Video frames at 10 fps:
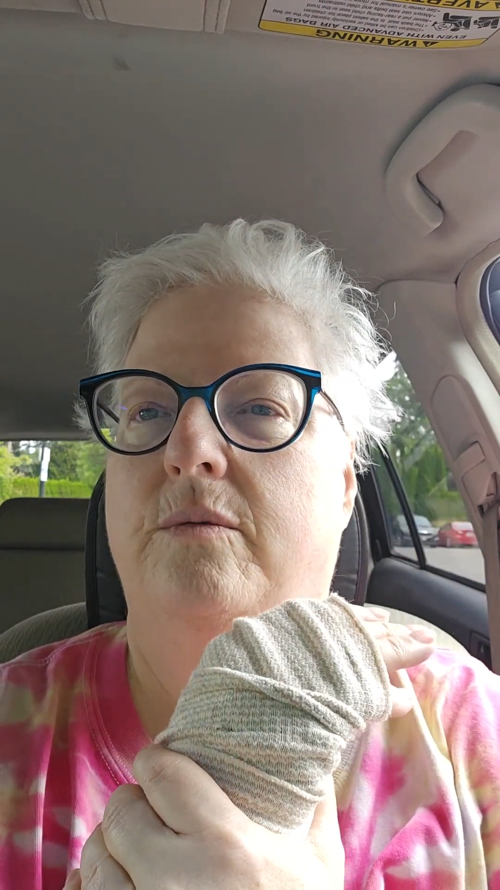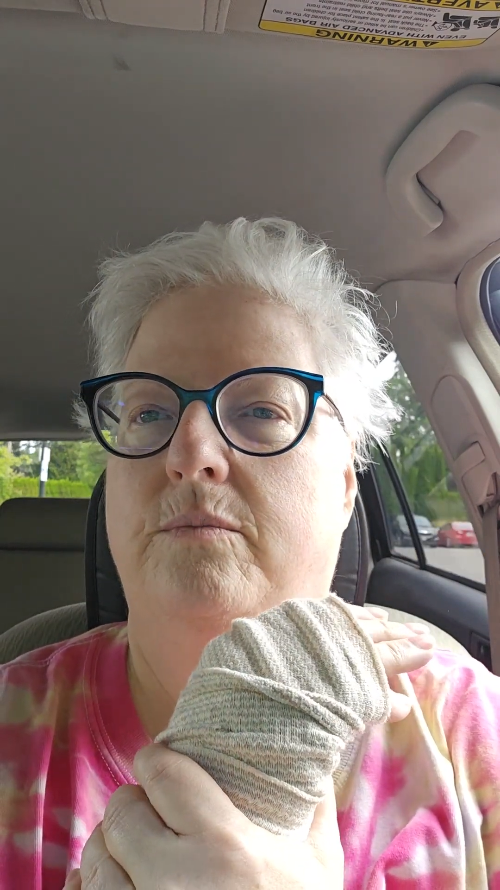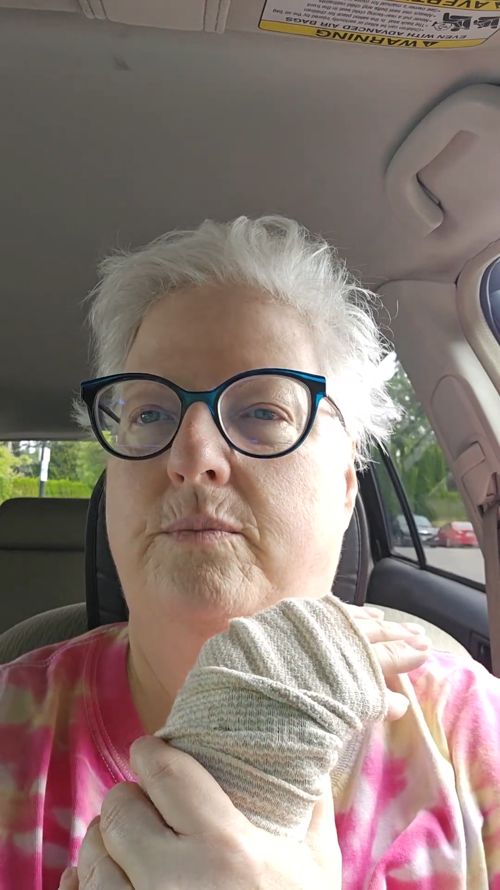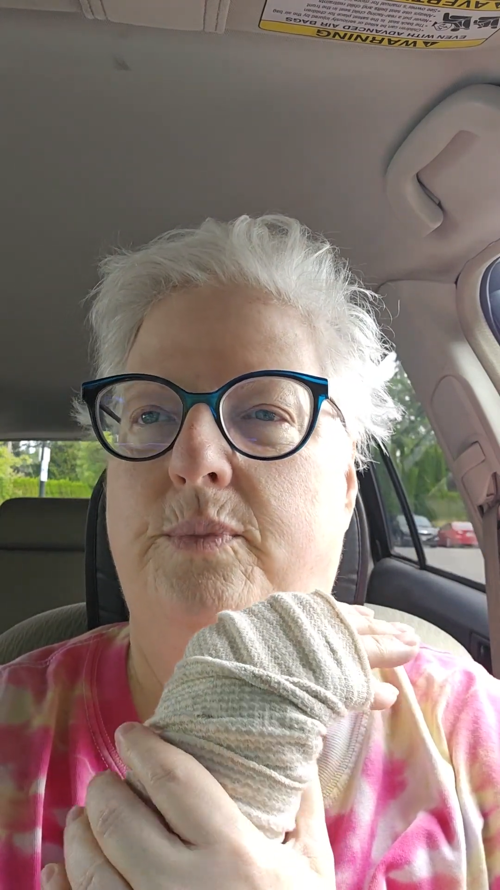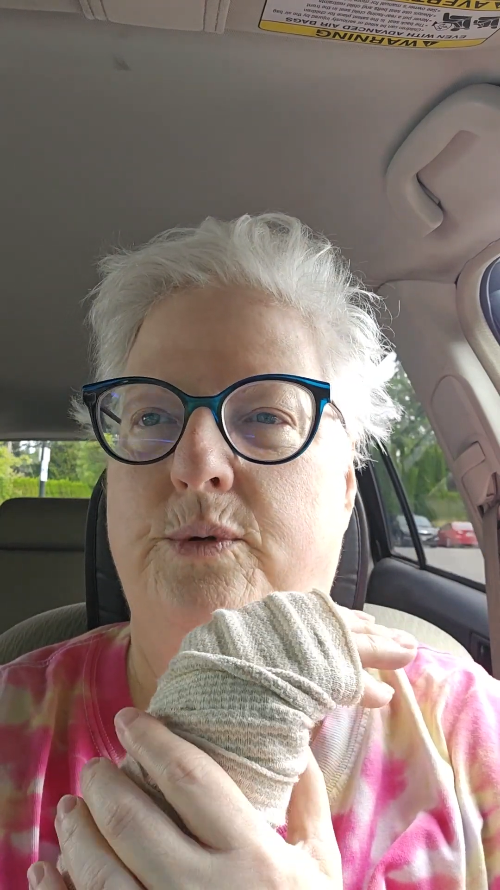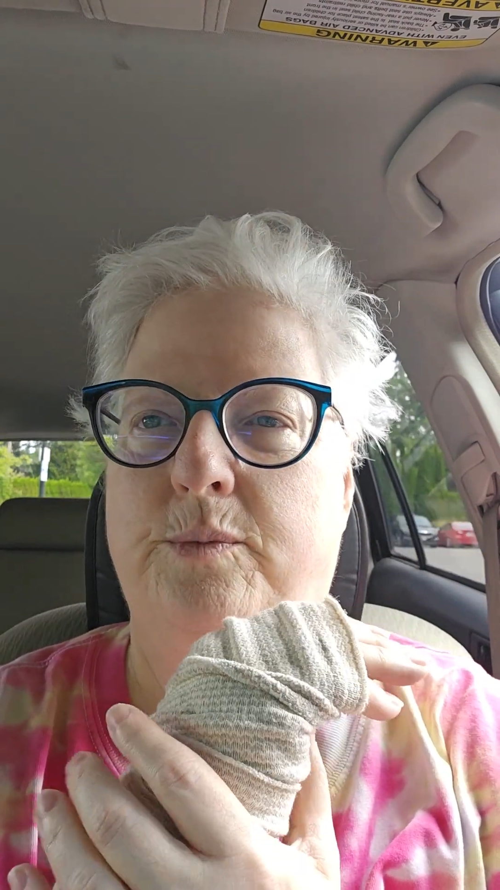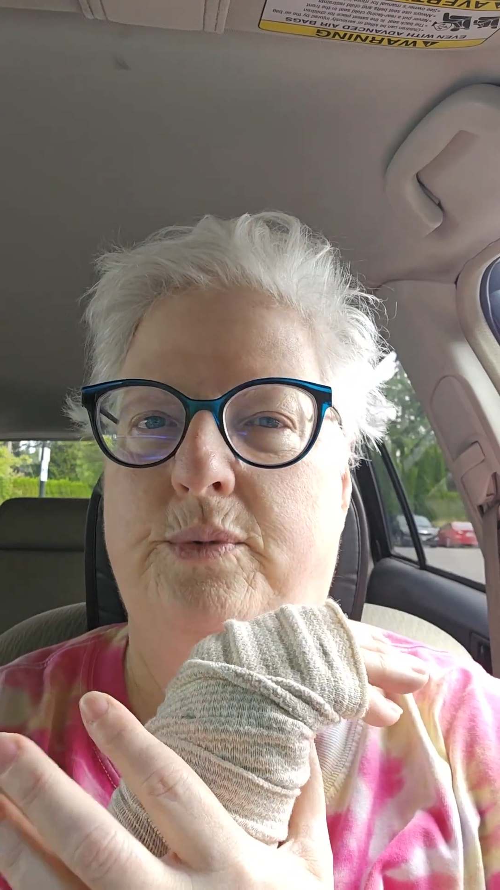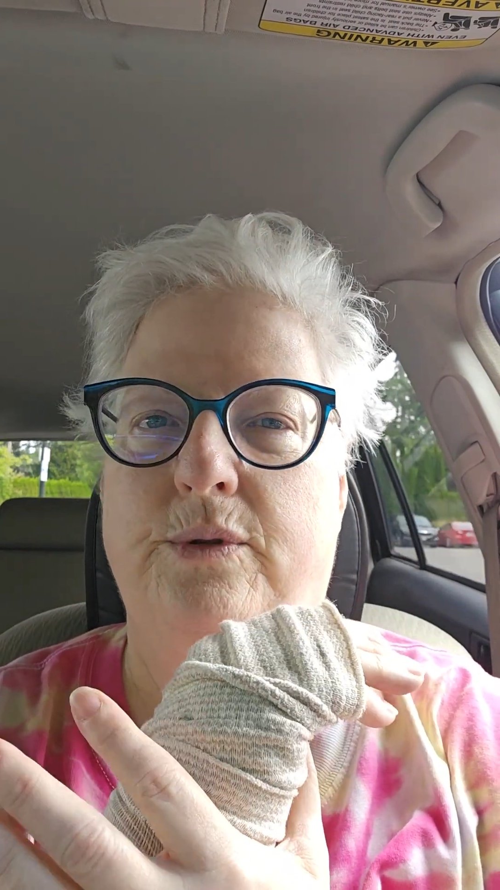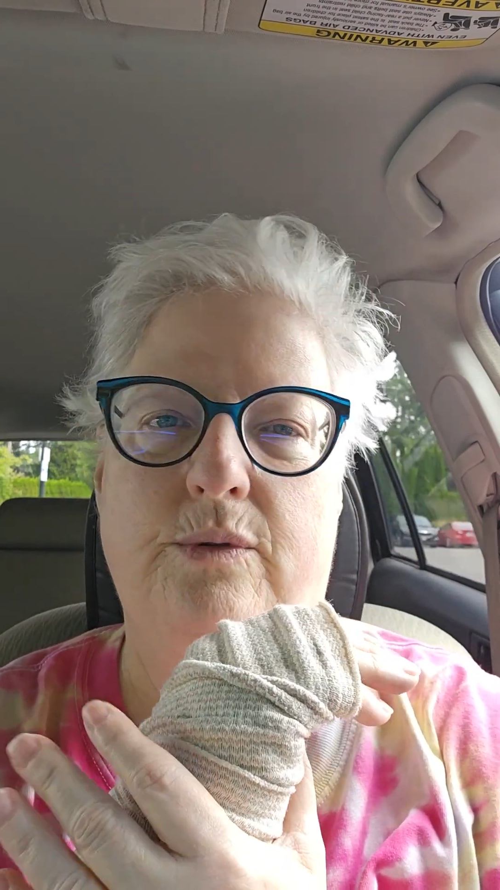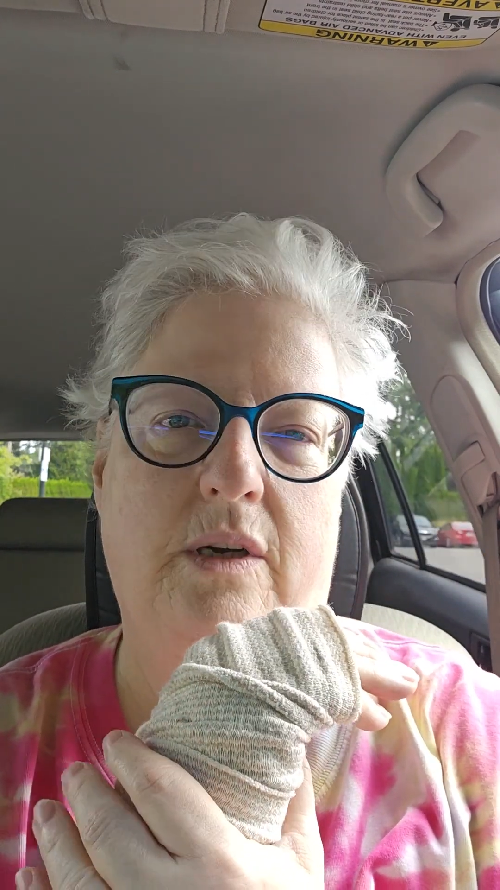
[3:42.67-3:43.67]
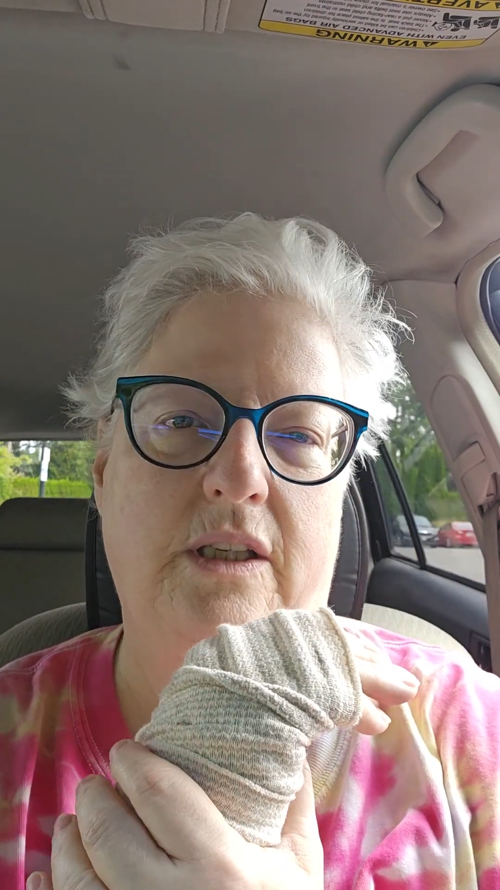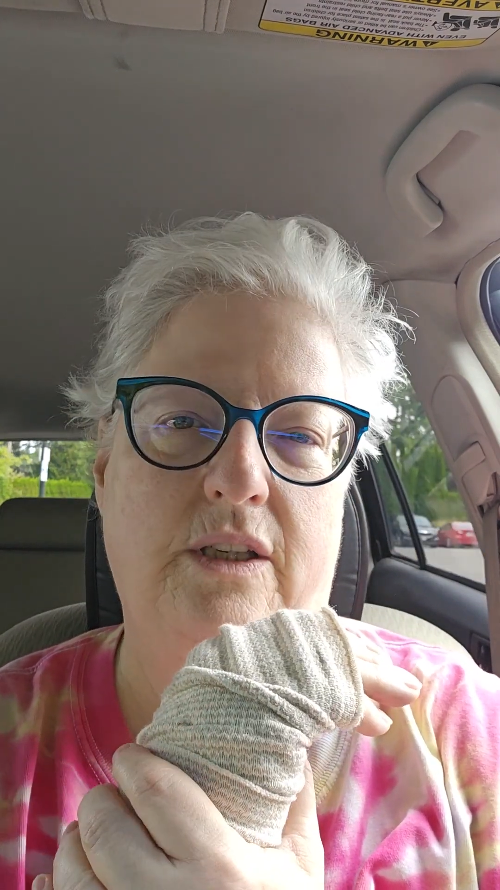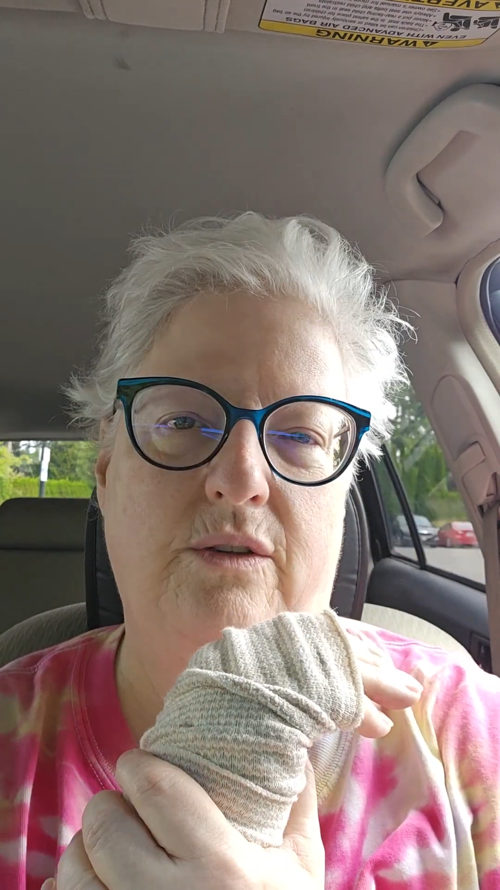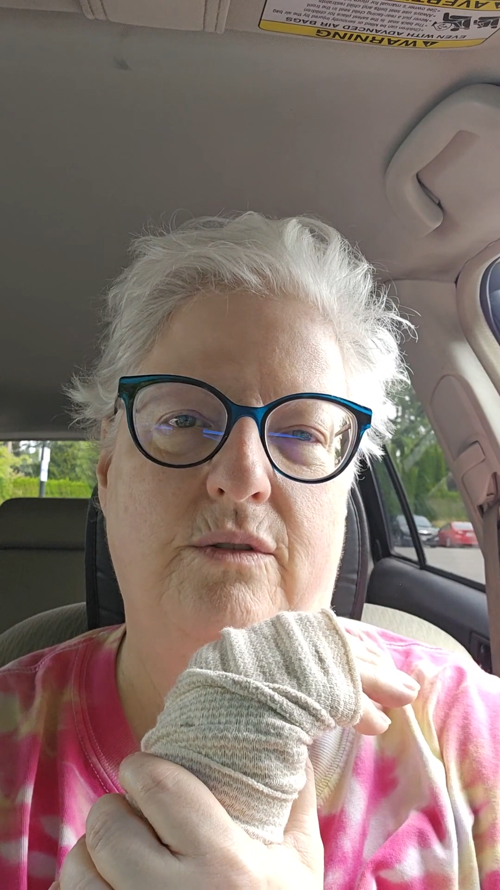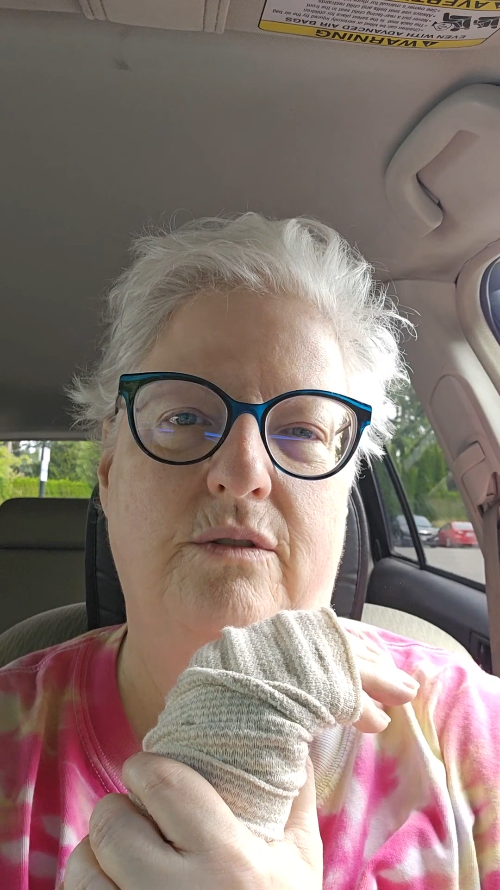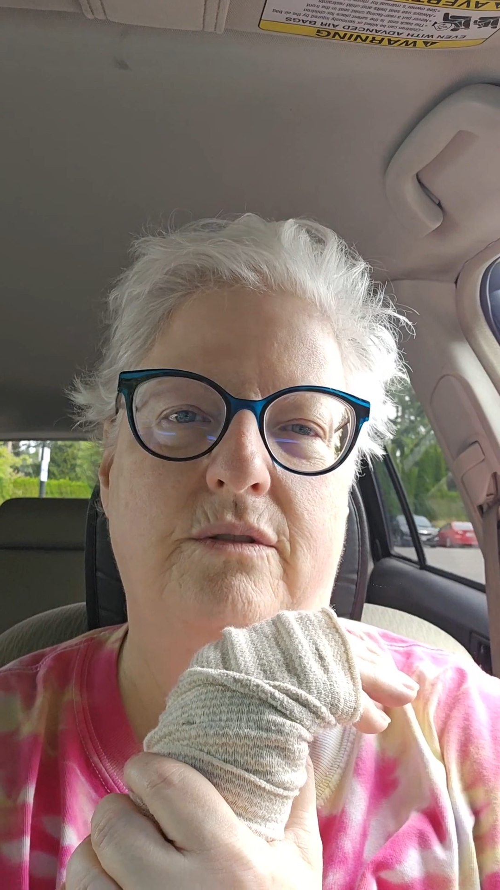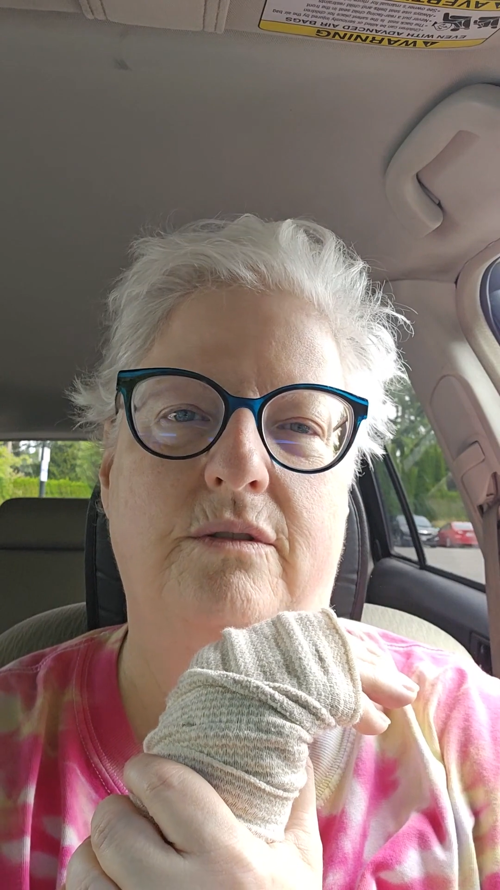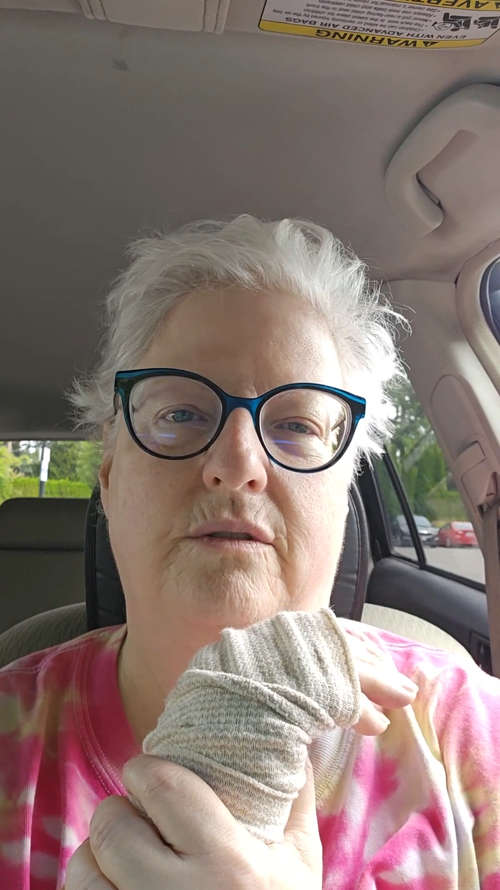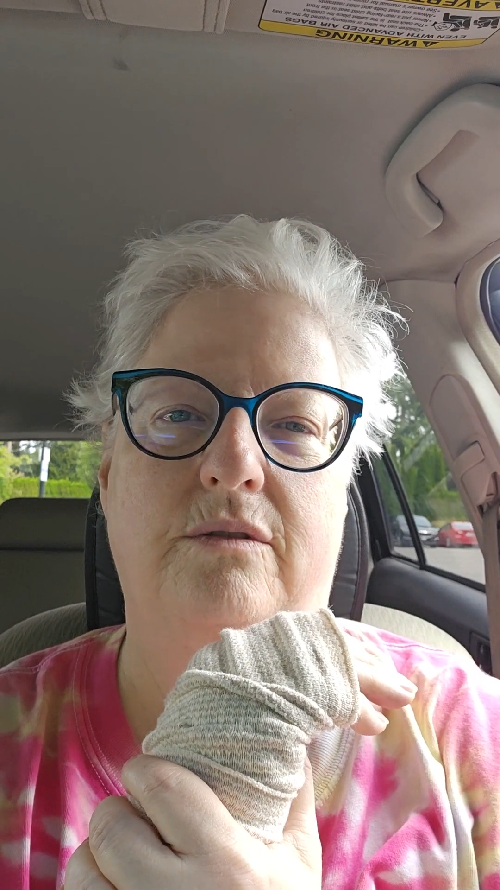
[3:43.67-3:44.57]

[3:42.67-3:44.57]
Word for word: boo-boo on you.